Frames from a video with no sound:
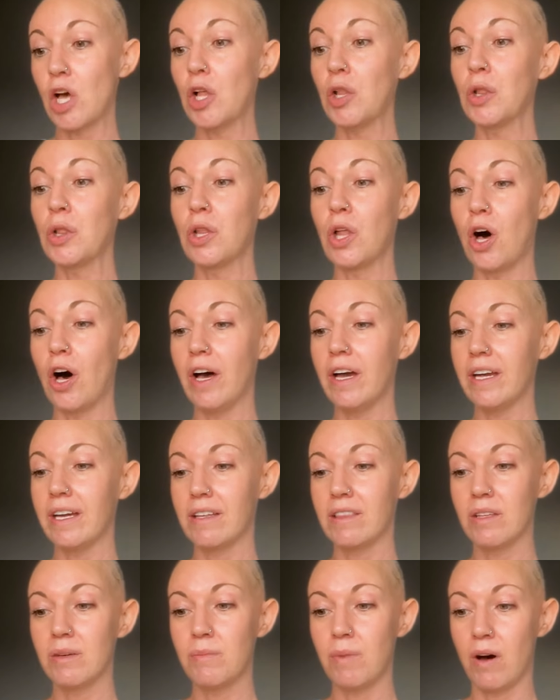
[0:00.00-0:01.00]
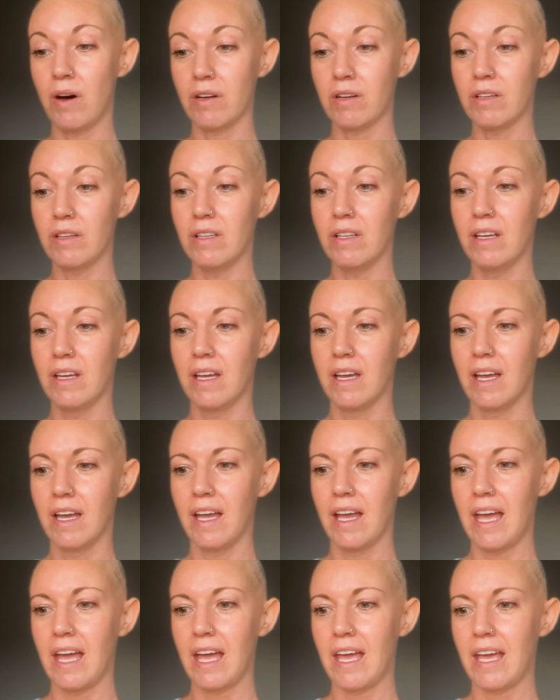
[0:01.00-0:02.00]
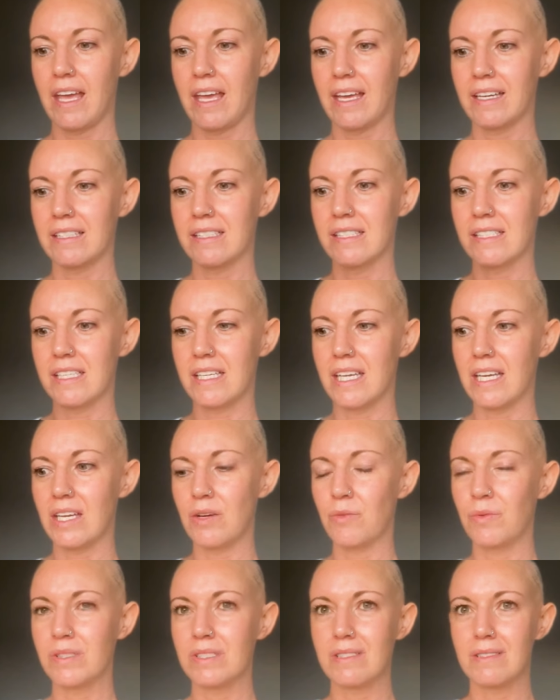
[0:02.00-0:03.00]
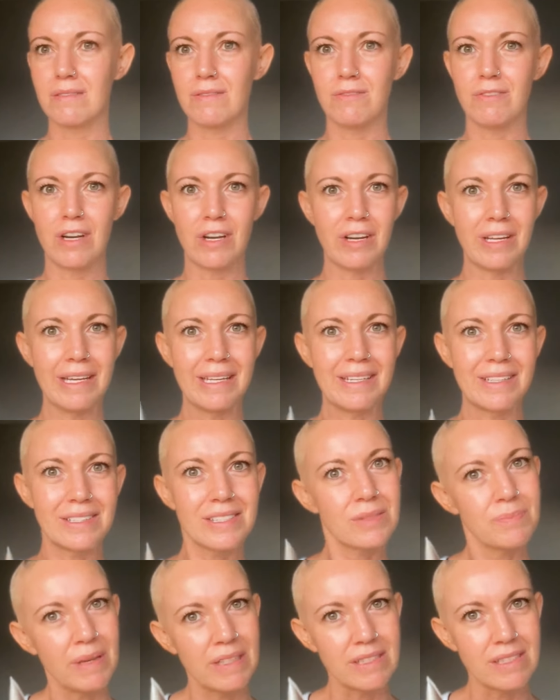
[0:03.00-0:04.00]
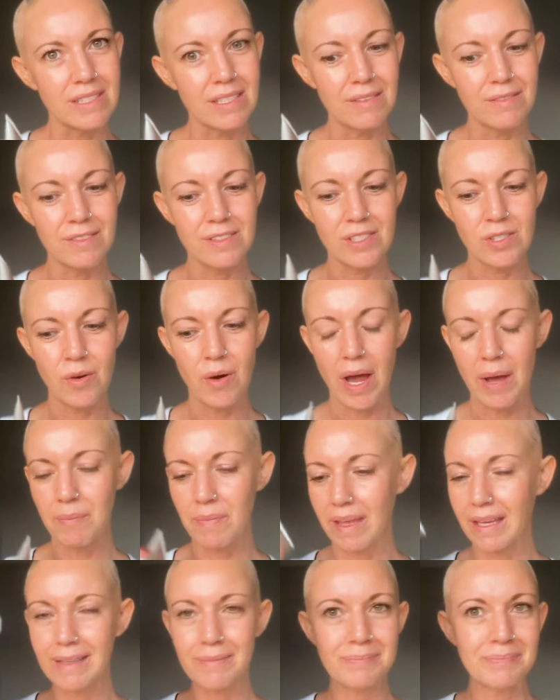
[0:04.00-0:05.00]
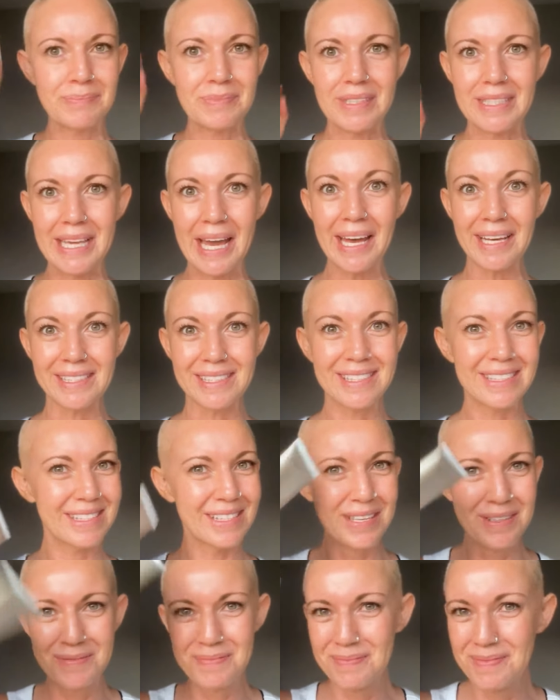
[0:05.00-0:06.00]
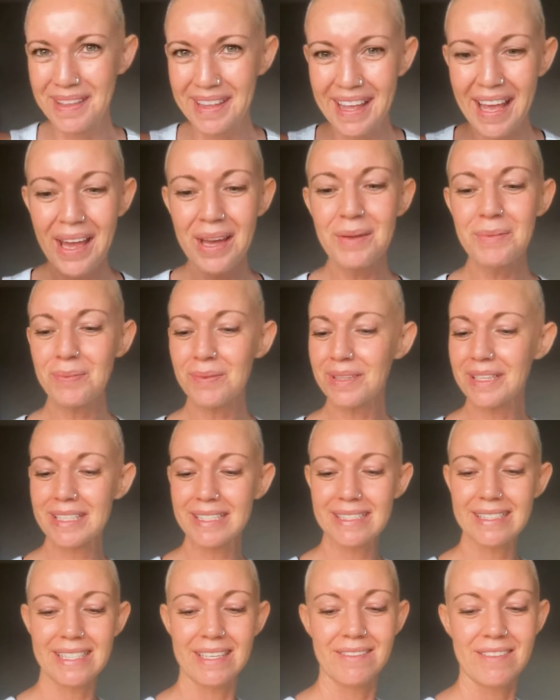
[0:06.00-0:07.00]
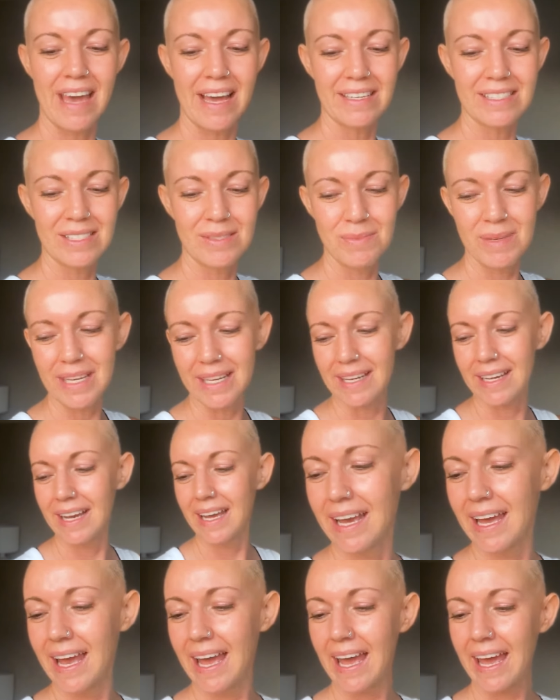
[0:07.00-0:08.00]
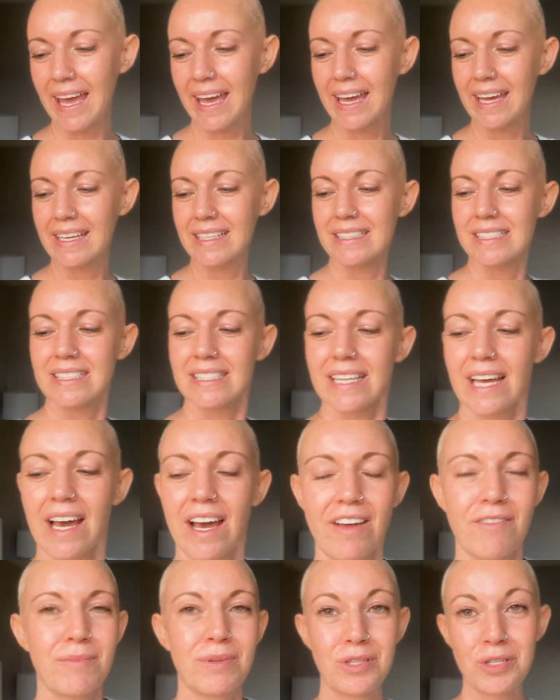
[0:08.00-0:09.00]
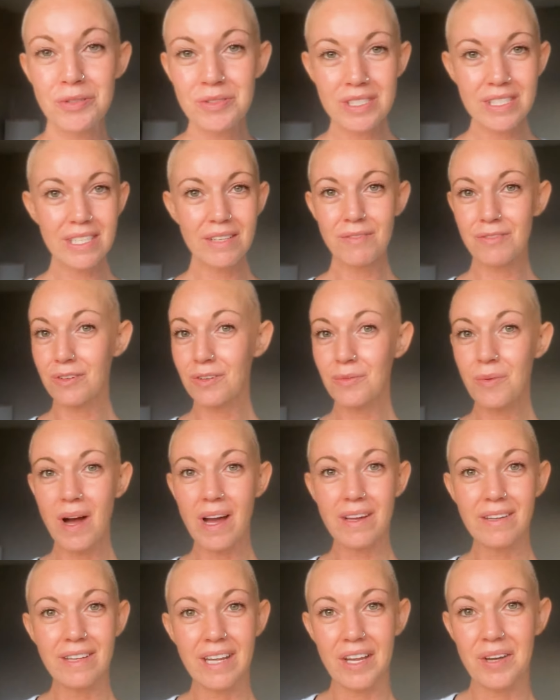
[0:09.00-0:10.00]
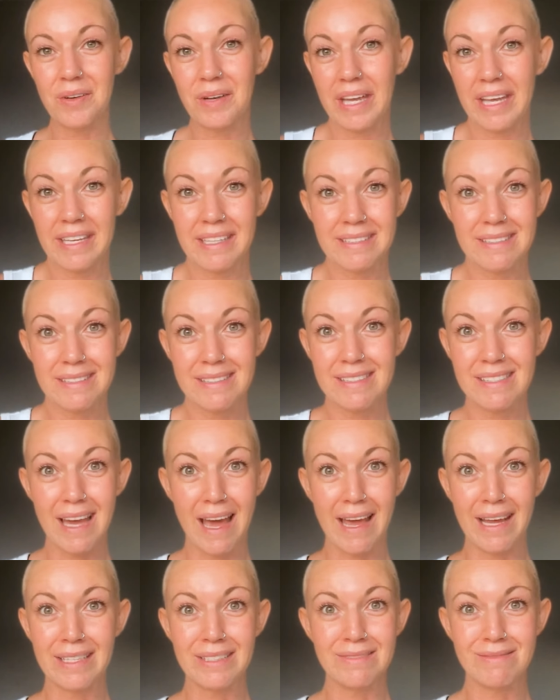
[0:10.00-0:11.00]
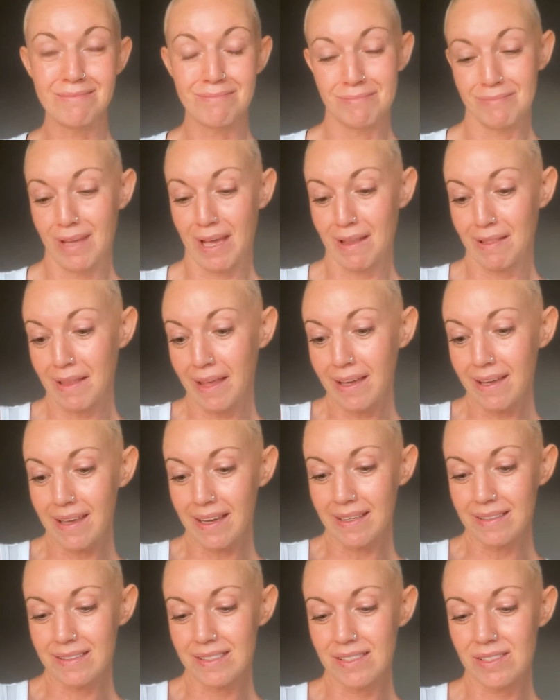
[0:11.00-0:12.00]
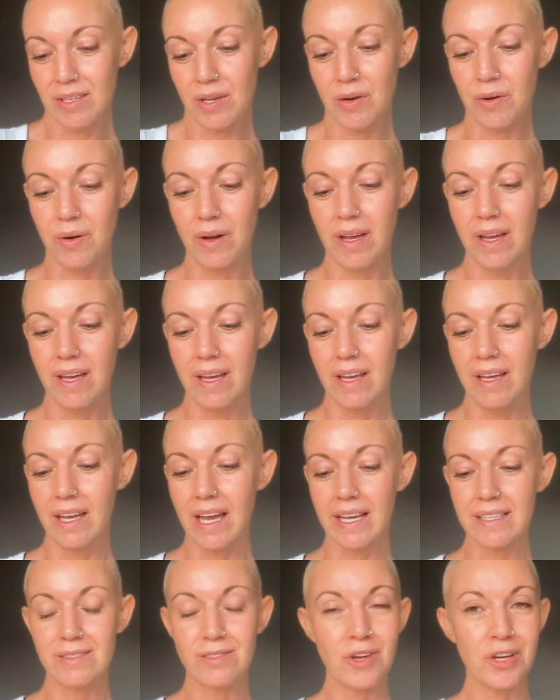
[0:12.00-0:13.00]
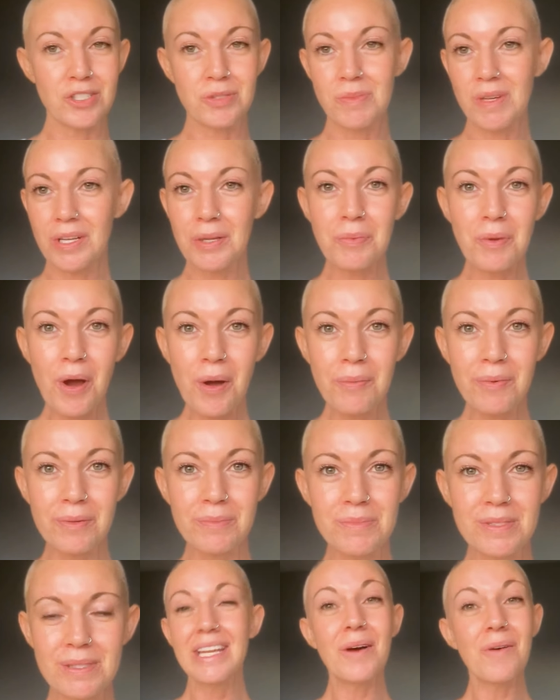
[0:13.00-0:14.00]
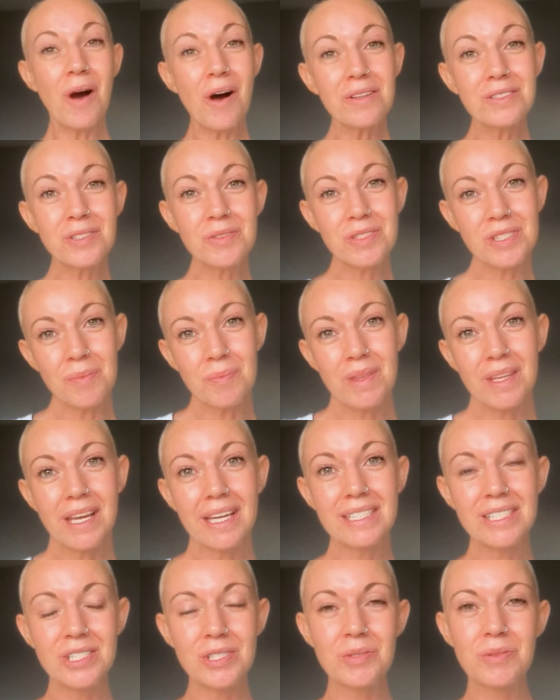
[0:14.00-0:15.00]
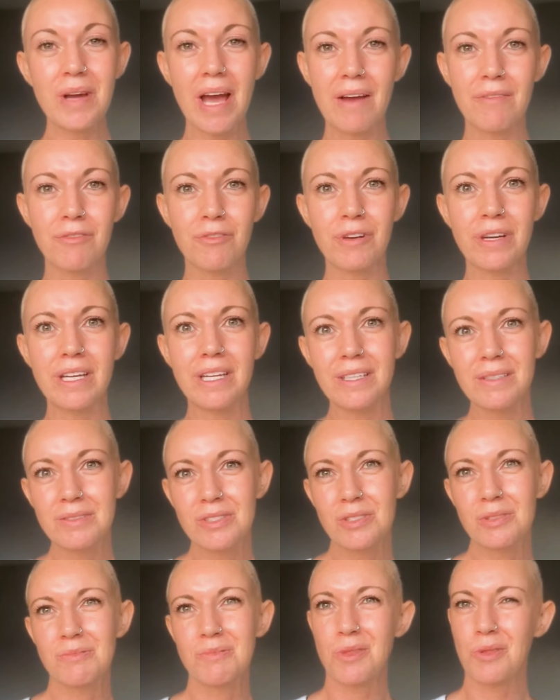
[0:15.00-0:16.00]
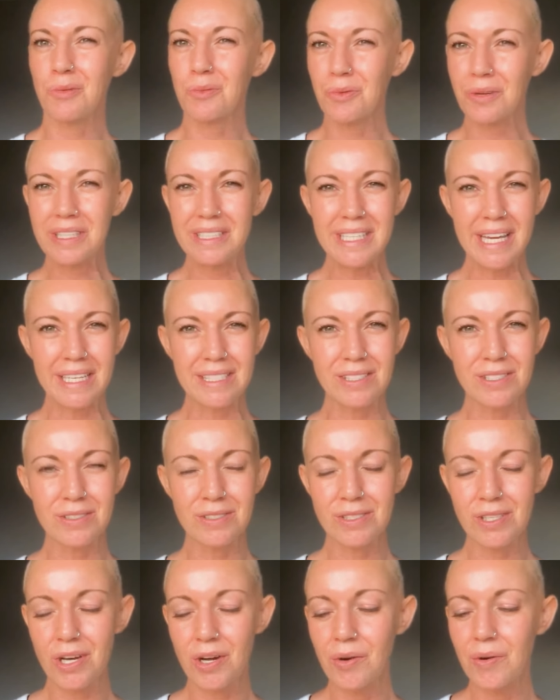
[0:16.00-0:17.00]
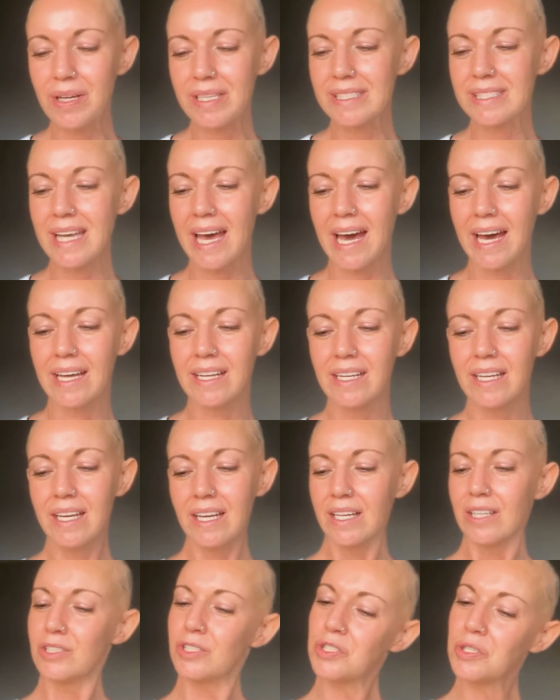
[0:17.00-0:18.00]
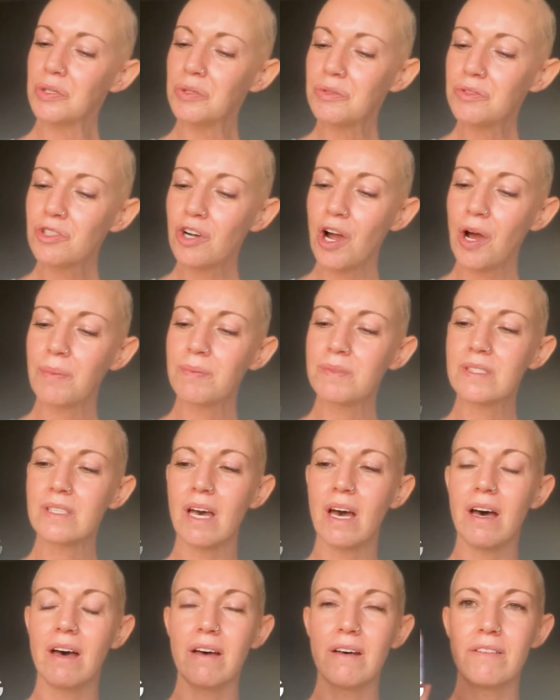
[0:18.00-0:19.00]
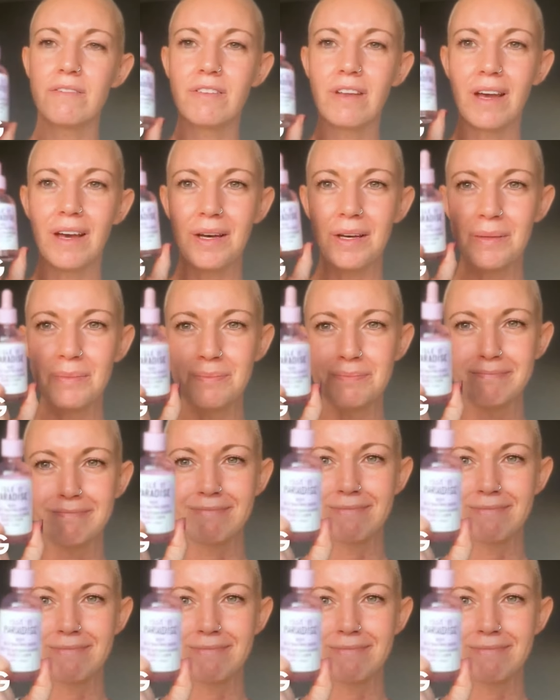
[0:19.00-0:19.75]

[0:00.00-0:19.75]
a lot in the bottle and it was very inexpensive. So I'm like, yes, please give that to me. And I've been using it for a while now and I, I like it. So it hasn't caused me any problems. Now also something I do every three days or so is add two drops of um,